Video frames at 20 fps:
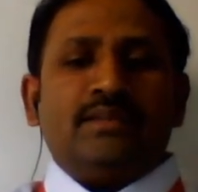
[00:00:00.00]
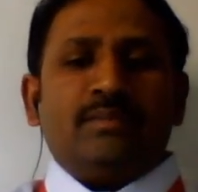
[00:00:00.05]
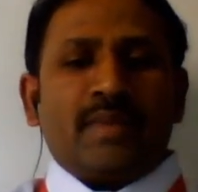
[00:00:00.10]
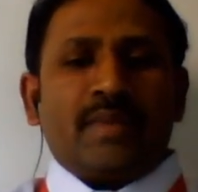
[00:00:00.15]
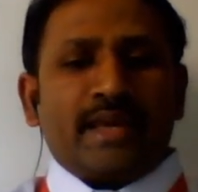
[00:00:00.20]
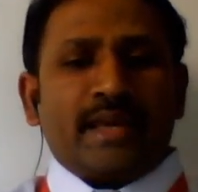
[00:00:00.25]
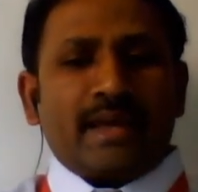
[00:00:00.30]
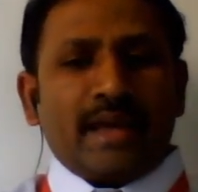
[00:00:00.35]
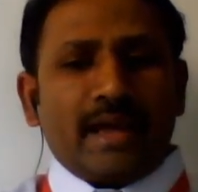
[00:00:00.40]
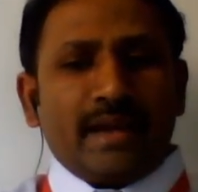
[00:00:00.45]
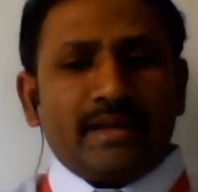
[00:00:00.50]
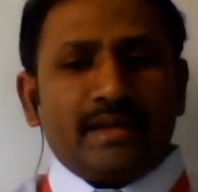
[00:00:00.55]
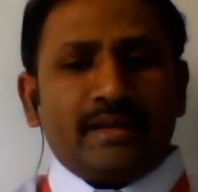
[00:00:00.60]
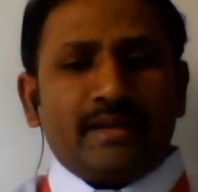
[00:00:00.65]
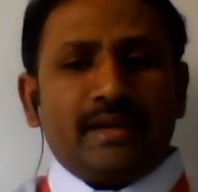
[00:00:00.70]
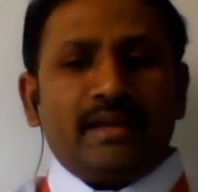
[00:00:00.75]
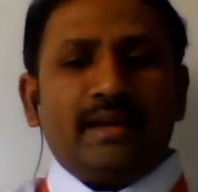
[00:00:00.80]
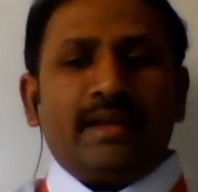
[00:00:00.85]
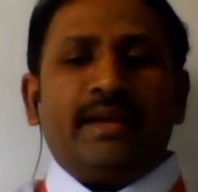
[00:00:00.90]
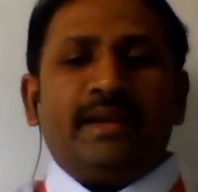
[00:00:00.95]

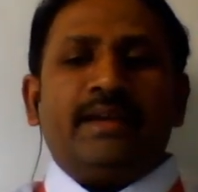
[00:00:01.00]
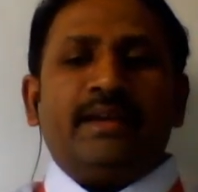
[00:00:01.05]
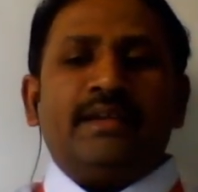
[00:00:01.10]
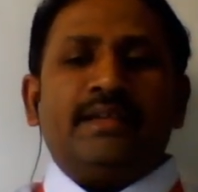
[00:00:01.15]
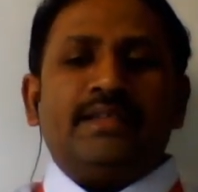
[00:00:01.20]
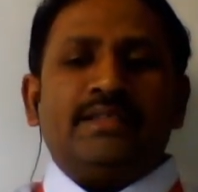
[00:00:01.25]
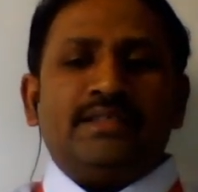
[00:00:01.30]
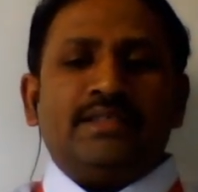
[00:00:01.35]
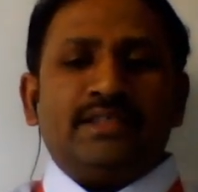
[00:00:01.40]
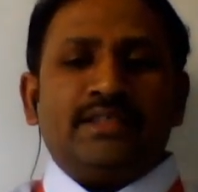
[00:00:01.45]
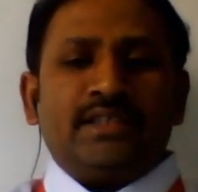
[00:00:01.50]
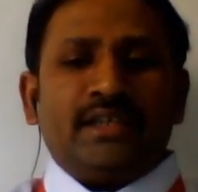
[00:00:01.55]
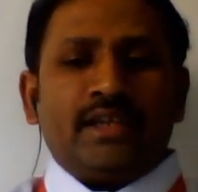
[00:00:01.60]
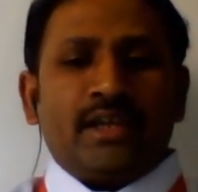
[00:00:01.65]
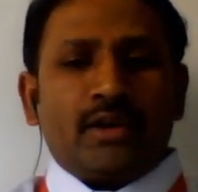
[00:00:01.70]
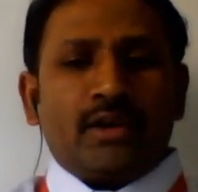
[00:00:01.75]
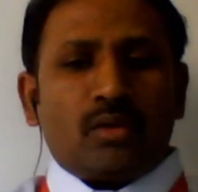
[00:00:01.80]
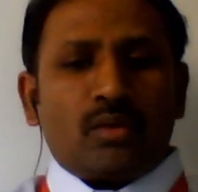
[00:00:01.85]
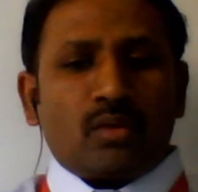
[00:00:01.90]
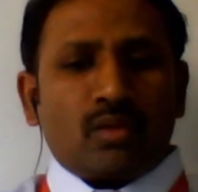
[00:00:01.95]
mechanical energy,
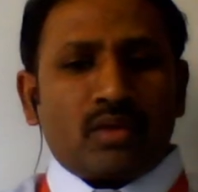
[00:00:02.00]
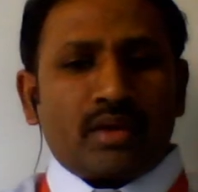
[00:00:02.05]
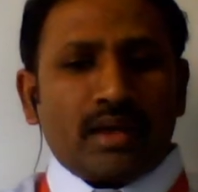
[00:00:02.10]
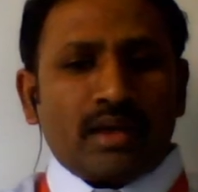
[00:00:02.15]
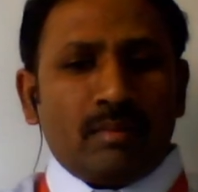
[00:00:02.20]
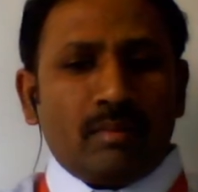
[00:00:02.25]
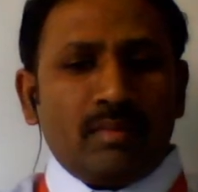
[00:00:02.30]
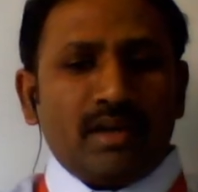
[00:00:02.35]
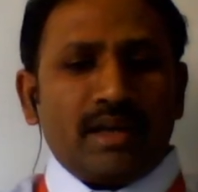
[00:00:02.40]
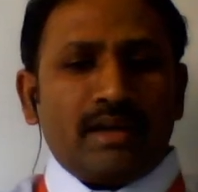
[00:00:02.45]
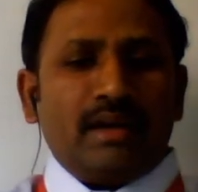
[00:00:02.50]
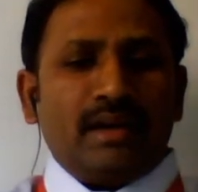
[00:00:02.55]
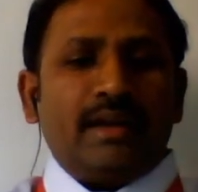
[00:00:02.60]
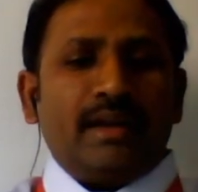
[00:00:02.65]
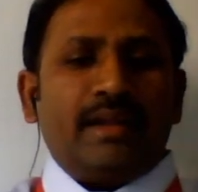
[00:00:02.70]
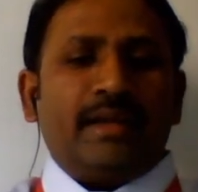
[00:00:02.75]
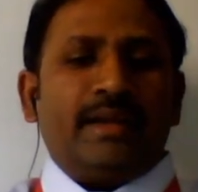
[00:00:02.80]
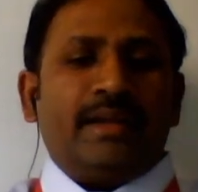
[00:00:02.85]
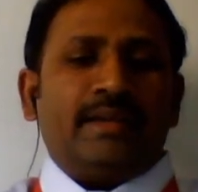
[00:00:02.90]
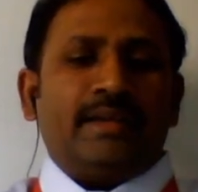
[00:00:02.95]
electrochemical
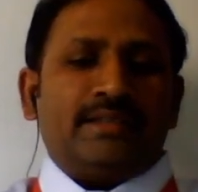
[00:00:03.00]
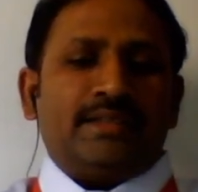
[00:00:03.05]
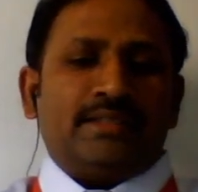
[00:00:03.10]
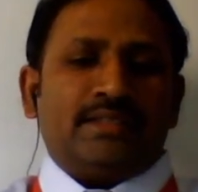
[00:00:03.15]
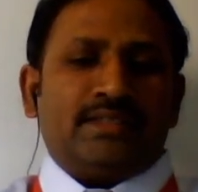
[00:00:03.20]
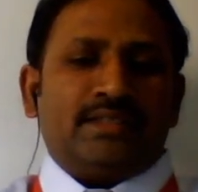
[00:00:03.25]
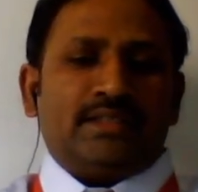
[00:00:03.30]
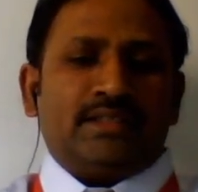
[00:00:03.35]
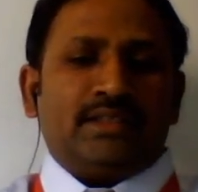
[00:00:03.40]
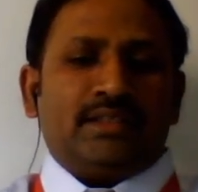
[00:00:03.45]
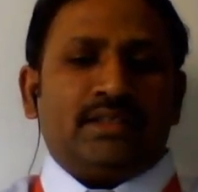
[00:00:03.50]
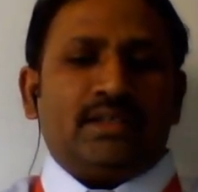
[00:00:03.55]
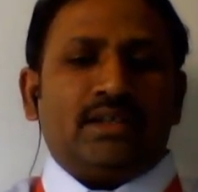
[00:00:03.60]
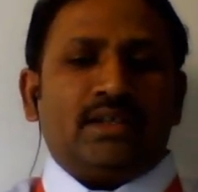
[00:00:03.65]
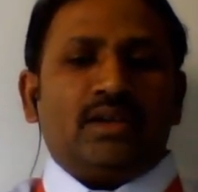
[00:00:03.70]
energy